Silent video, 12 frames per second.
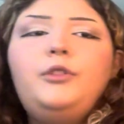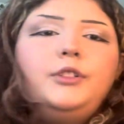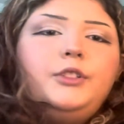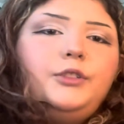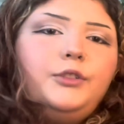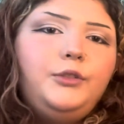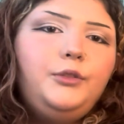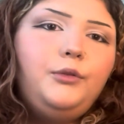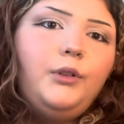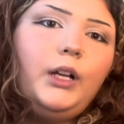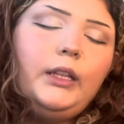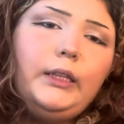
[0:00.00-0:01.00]
to
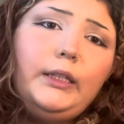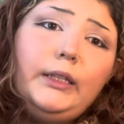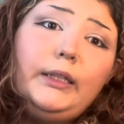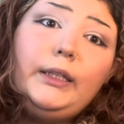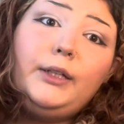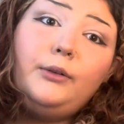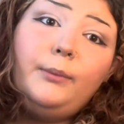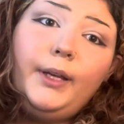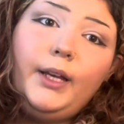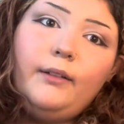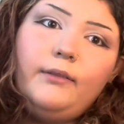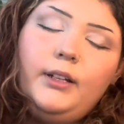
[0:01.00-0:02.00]
do a little
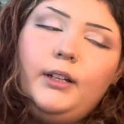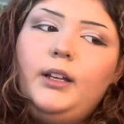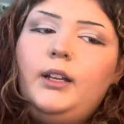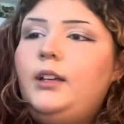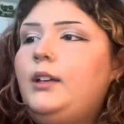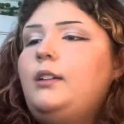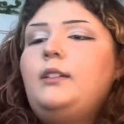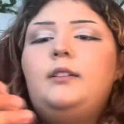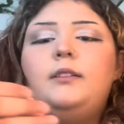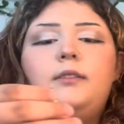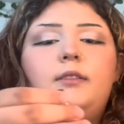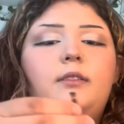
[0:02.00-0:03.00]
bit of a
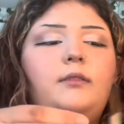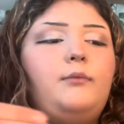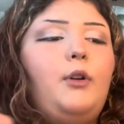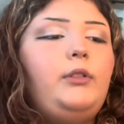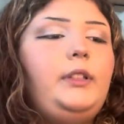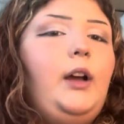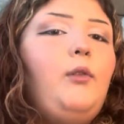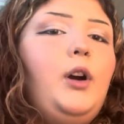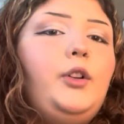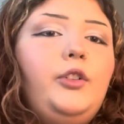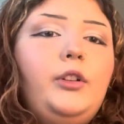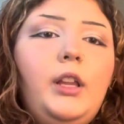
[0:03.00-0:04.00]
smoked out
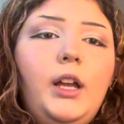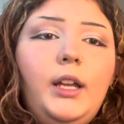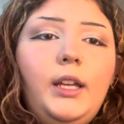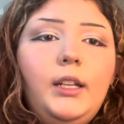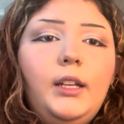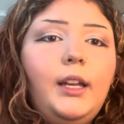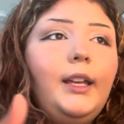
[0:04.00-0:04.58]
underline, I